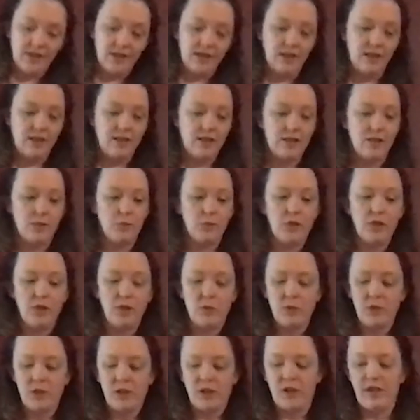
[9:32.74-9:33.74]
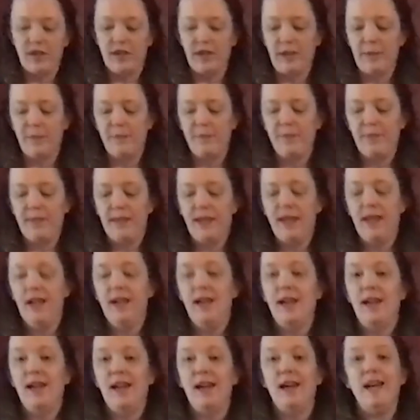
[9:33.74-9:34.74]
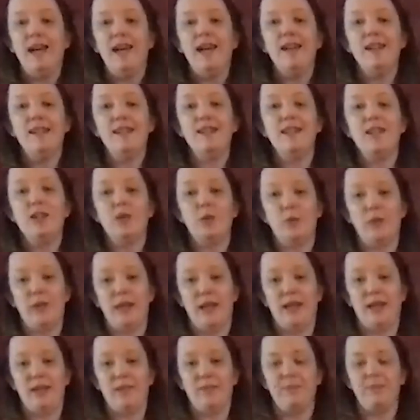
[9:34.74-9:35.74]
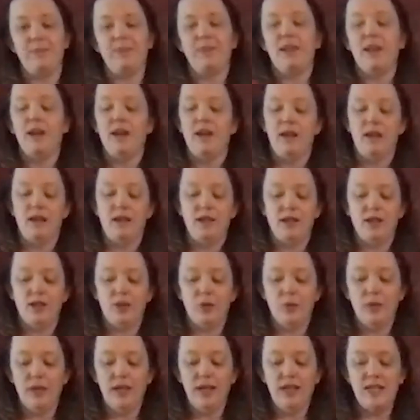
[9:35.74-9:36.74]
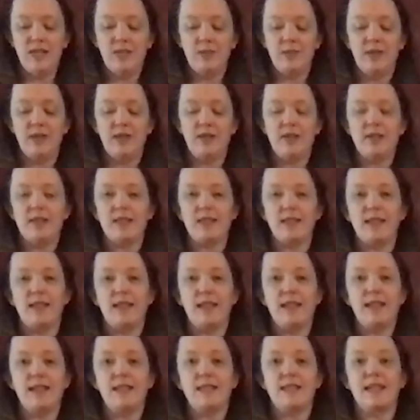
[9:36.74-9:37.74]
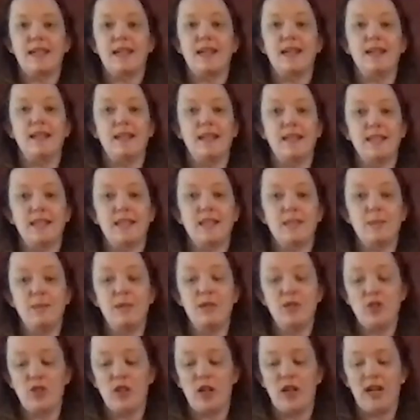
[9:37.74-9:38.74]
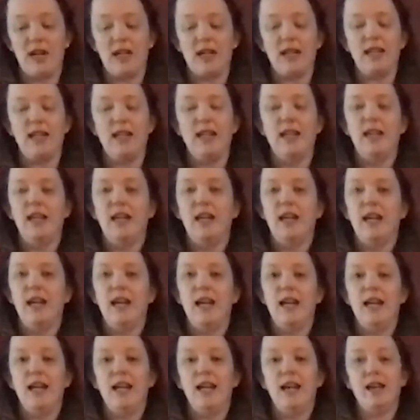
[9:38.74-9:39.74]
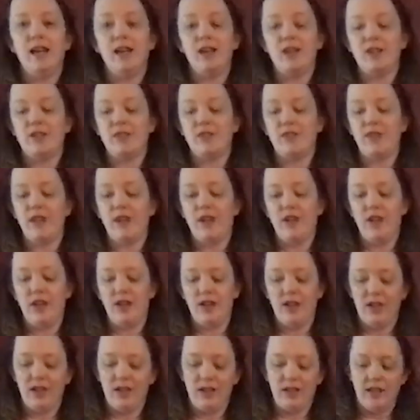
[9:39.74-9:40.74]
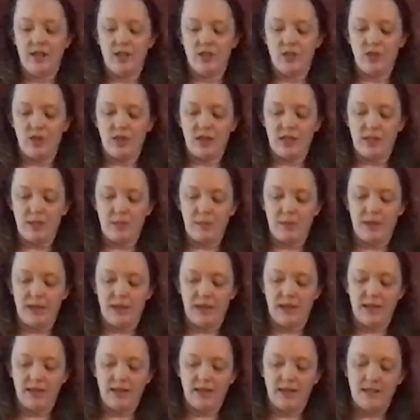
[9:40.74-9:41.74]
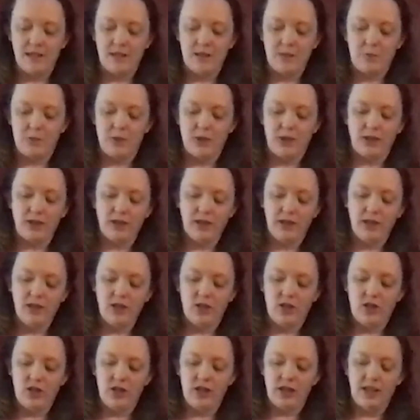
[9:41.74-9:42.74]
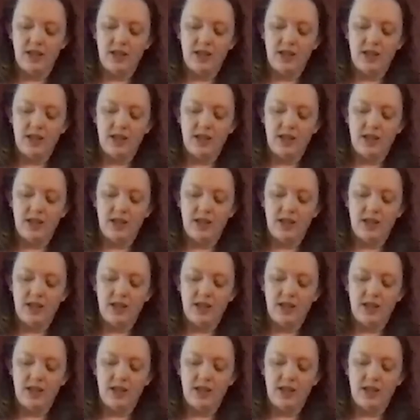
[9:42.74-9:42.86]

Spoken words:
It's not wanting to work right now. And dill weed. Dill weed is one of those things that this has been tried, and it goes very good in this recipe. Sprinkle it on.